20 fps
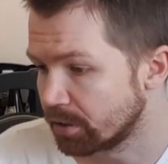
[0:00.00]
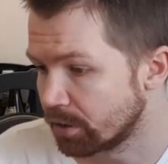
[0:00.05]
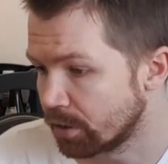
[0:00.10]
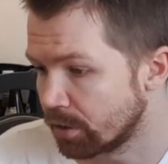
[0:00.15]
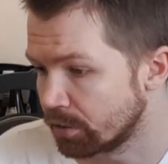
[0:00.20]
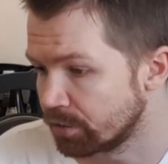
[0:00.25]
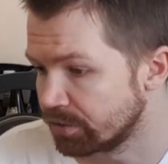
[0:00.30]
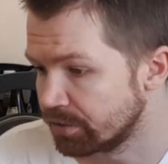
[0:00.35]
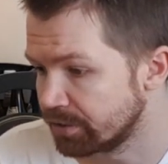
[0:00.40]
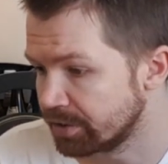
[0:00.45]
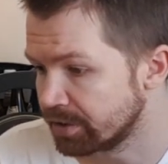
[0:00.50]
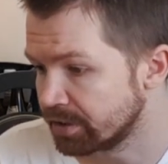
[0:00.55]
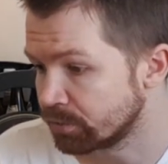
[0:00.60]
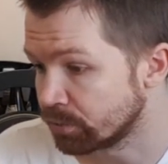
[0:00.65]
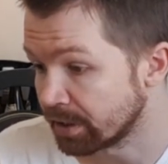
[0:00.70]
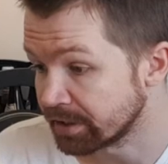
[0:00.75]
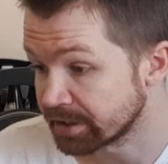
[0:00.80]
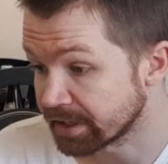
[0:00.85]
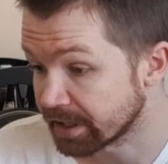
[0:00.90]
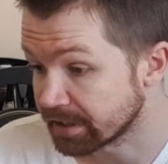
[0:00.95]
On the
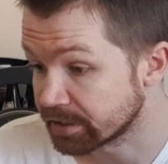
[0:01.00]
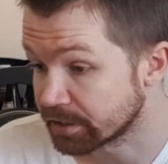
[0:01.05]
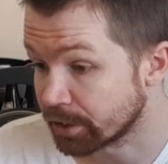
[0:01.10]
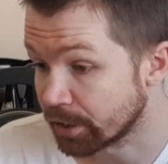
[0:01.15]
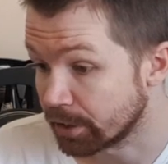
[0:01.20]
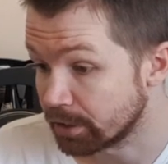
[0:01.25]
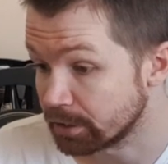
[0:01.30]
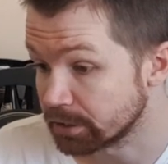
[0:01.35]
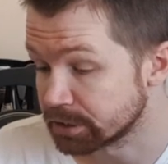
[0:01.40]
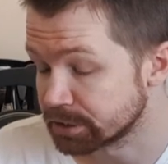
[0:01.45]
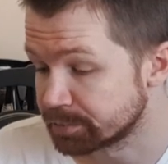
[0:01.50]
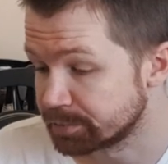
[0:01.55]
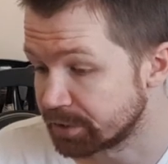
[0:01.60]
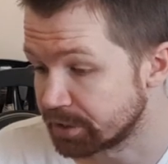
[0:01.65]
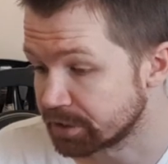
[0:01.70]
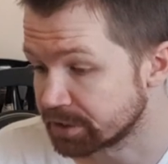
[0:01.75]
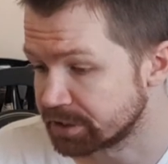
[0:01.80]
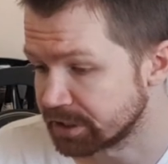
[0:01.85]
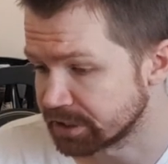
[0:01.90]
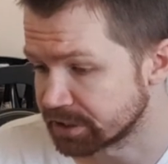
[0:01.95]
one hand,
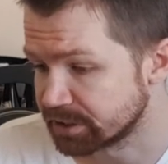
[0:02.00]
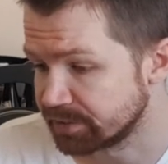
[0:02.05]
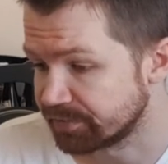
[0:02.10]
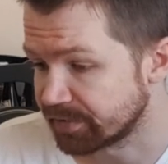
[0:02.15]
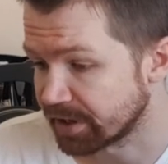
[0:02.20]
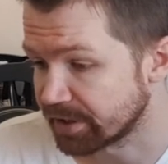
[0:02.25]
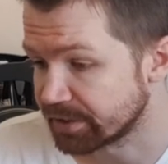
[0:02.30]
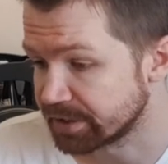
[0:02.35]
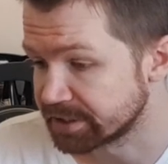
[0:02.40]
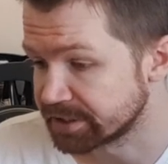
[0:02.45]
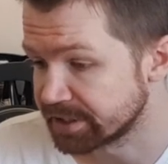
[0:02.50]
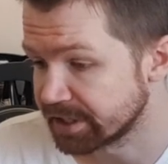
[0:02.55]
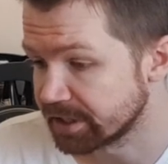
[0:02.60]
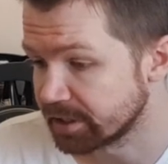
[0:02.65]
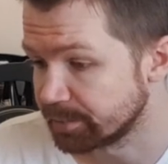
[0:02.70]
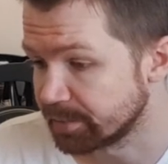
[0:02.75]
Carlsberg justified the sale